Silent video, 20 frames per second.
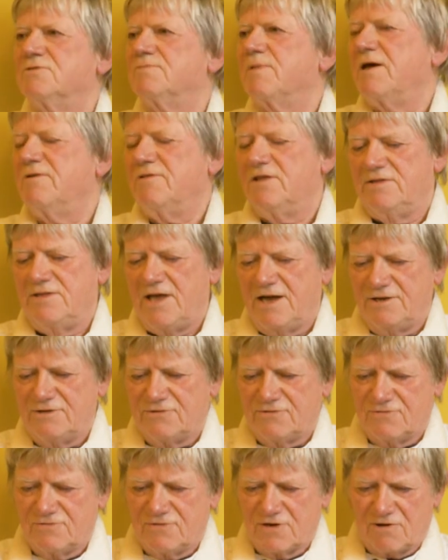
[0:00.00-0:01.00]
about the
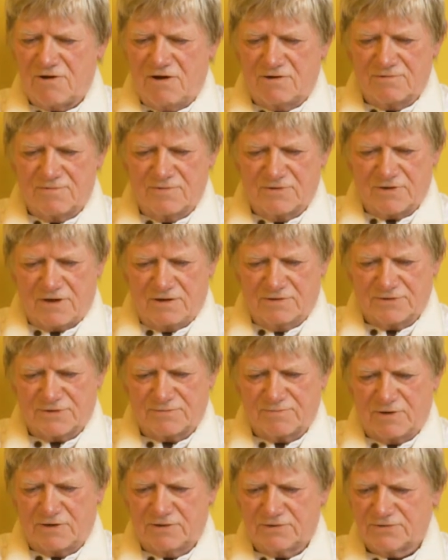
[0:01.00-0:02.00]
nature of the
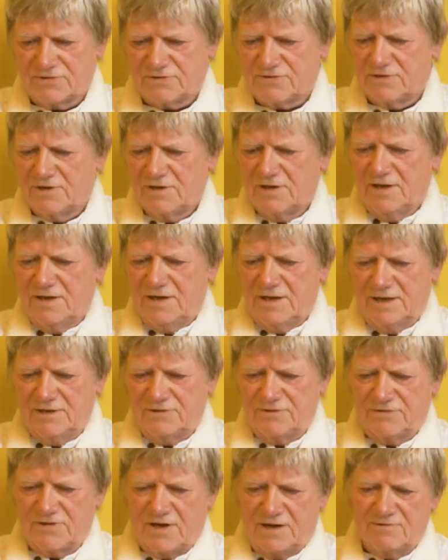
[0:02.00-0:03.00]
cosmos,
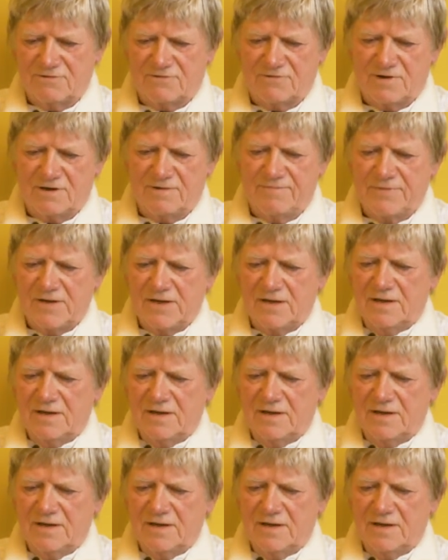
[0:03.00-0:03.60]
etc.